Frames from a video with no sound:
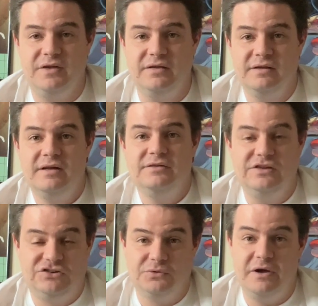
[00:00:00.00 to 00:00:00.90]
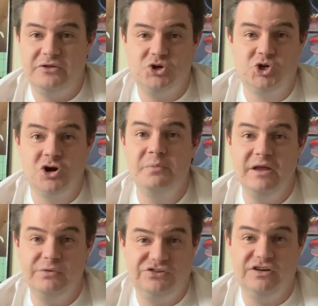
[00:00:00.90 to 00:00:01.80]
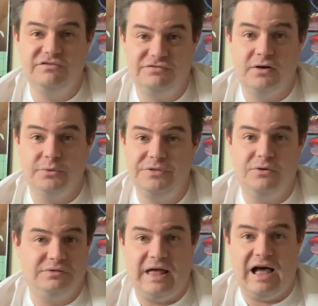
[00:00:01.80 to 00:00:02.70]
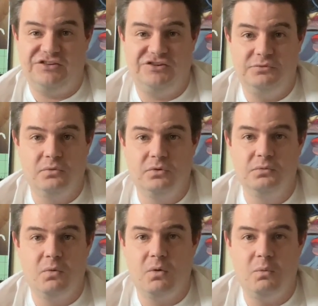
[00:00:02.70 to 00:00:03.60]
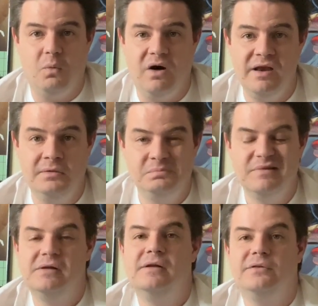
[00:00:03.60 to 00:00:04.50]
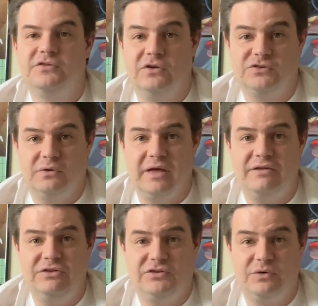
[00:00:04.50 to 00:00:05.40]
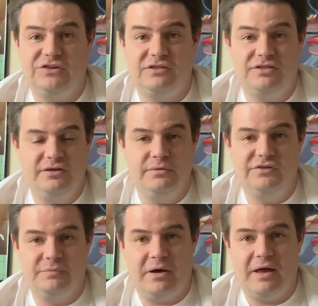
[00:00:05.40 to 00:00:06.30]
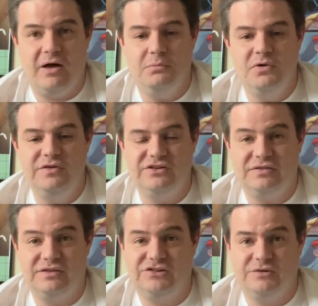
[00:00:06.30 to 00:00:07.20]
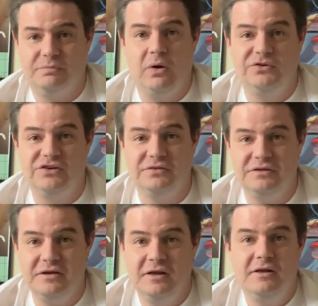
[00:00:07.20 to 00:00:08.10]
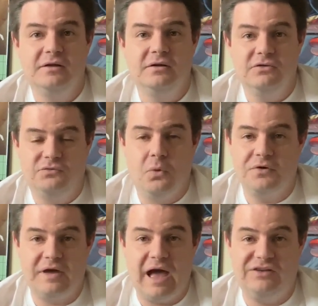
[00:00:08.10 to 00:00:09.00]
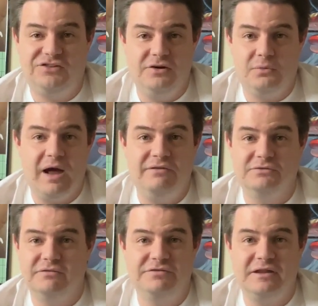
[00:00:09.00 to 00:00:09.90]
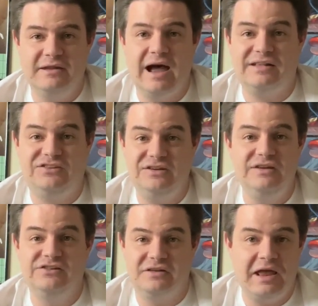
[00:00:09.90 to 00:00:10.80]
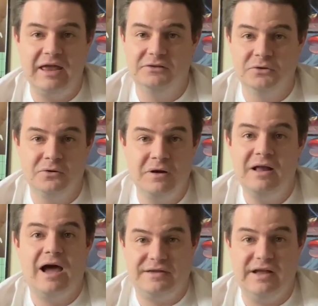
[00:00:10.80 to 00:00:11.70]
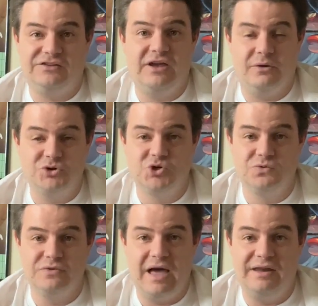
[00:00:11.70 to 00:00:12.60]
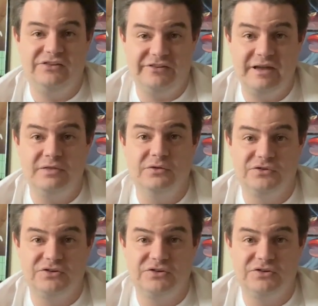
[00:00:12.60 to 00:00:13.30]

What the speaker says: the disarray that Germany was in following their loss in World War I. There's also a lot of interesting theories about how movies like this supposedly forecast the arrival of the Nazis and Hitler. I can't say how true that is. Again, those are